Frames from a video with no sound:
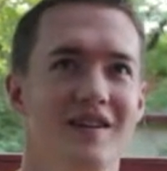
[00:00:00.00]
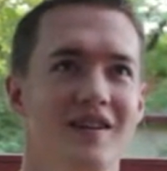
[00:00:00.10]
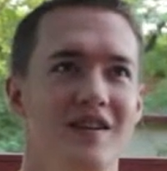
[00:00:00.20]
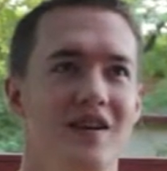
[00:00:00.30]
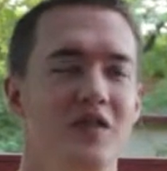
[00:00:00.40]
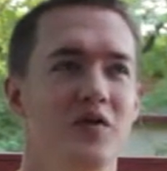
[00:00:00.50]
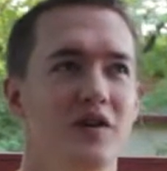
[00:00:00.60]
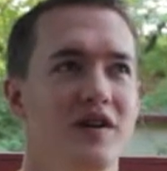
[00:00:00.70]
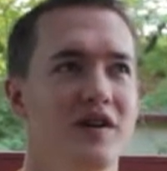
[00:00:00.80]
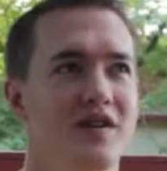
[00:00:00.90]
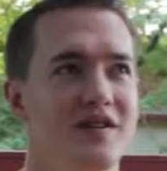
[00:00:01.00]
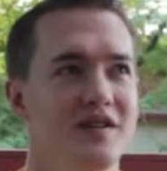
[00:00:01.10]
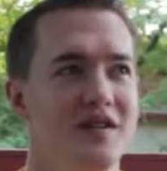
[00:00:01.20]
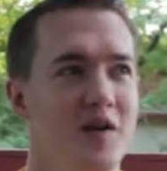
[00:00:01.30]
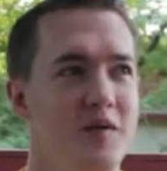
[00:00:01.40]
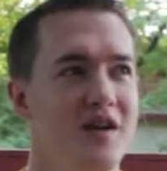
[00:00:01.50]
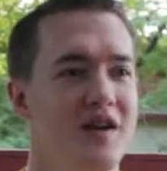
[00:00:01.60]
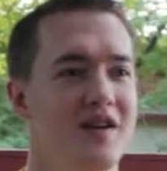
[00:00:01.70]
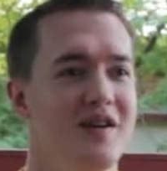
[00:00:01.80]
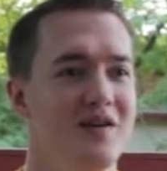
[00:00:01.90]
you know, "Lord, tell
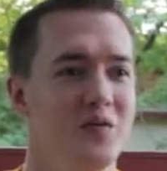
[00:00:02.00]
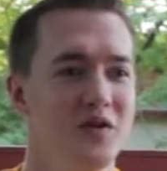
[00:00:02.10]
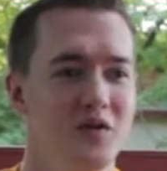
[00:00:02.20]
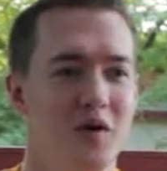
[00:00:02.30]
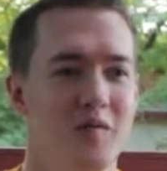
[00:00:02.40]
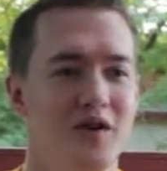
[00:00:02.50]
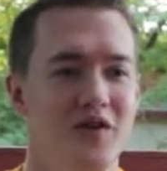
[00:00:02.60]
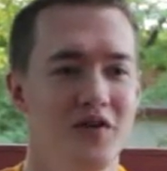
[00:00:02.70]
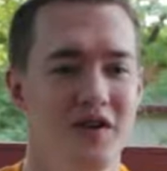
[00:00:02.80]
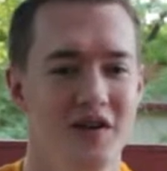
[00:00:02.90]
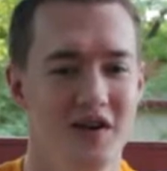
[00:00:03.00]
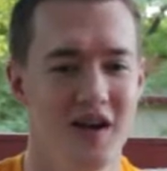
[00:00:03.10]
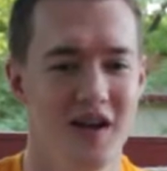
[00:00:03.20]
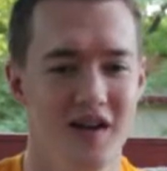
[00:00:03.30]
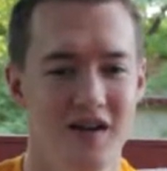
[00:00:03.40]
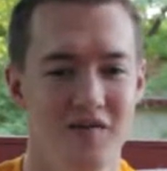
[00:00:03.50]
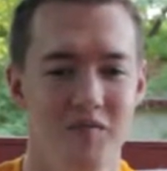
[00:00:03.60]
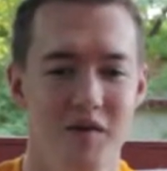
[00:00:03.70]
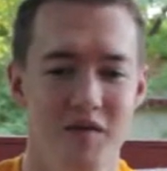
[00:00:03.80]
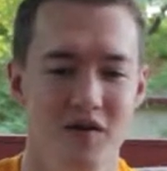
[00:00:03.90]
me what you want me to do here," and
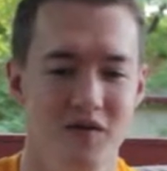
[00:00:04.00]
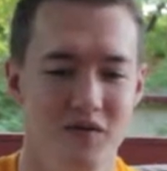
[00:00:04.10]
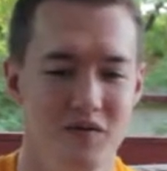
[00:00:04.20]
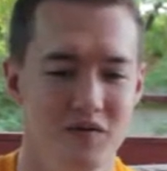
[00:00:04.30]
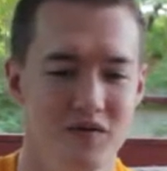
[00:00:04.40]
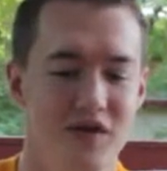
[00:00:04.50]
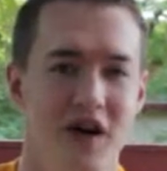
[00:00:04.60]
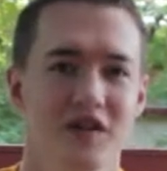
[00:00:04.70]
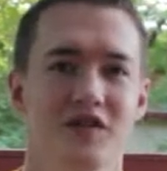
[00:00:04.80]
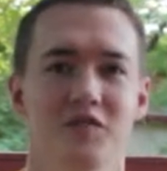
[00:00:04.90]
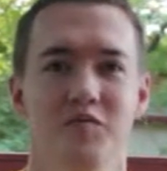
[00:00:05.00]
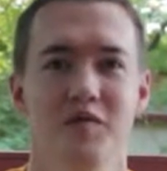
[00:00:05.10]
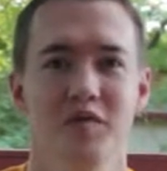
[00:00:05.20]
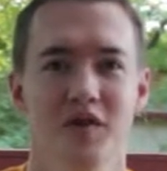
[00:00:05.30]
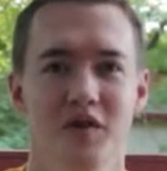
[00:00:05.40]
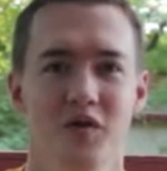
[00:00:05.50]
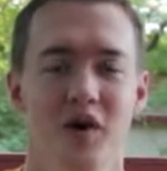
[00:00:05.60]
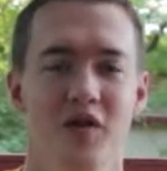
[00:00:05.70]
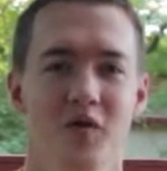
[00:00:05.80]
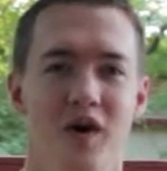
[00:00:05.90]
maybe you talk to some people that you
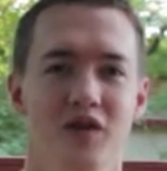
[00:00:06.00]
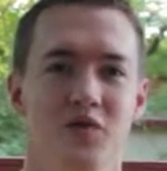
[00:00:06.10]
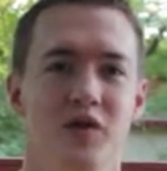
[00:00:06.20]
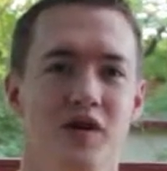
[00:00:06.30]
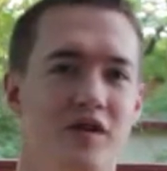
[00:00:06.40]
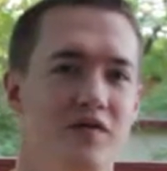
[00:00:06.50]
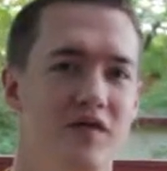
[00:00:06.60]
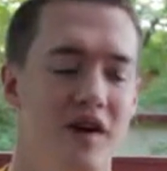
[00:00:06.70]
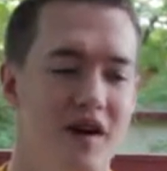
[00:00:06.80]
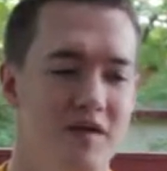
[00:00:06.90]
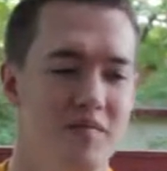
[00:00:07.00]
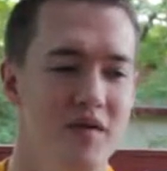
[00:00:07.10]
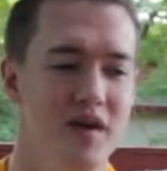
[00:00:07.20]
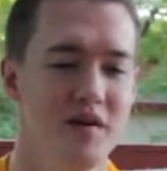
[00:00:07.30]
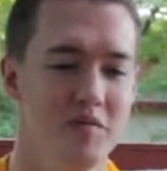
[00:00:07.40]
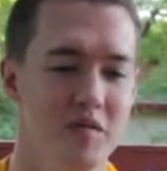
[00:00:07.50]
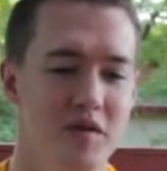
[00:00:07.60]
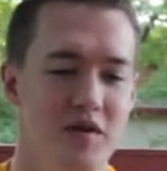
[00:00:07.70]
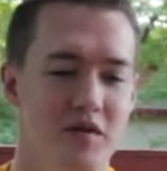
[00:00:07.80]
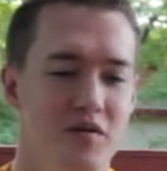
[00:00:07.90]
otherwise wouldn't have. Um, maybe
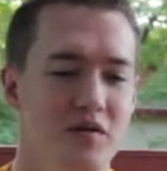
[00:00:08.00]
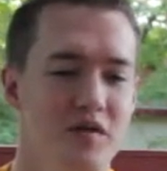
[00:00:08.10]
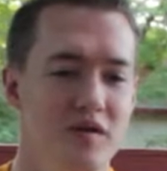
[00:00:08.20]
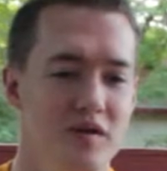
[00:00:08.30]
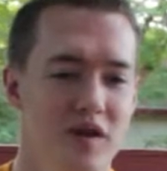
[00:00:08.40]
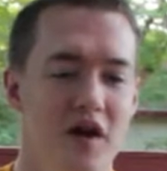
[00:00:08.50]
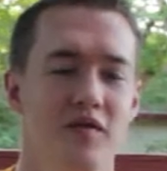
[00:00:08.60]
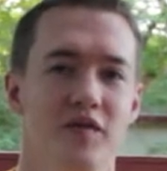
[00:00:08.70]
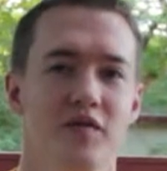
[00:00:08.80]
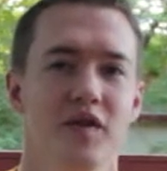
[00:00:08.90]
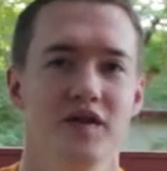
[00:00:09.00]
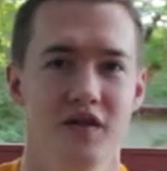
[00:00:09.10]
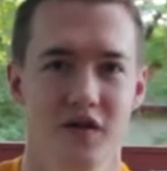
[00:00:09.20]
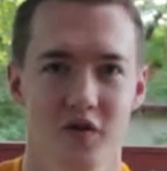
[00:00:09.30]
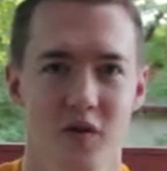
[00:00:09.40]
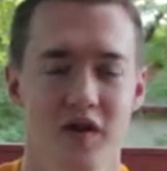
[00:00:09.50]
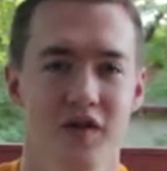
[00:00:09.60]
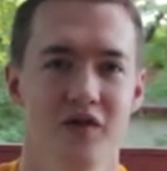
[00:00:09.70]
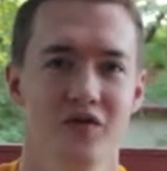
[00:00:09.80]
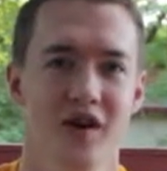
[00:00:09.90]
you love the friends that you're with
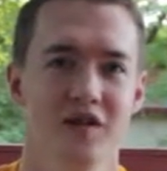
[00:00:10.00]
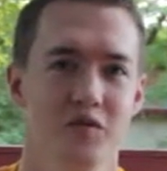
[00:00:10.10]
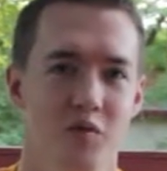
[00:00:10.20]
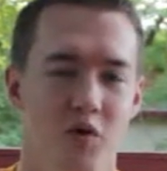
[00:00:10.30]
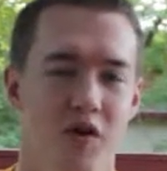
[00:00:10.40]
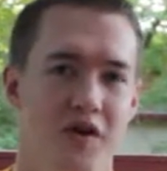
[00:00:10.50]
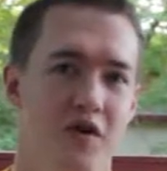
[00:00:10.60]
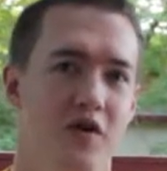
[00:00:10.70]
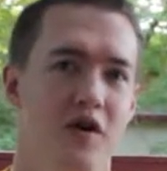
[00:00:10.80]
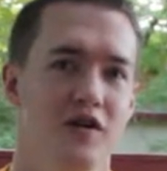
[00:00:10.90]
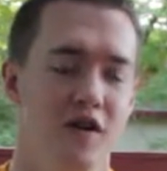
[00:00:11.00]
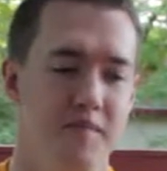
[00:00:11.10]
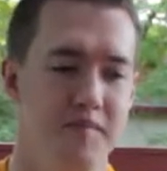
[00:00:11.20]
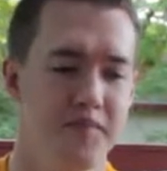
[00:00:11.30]
and try to support and encourage them,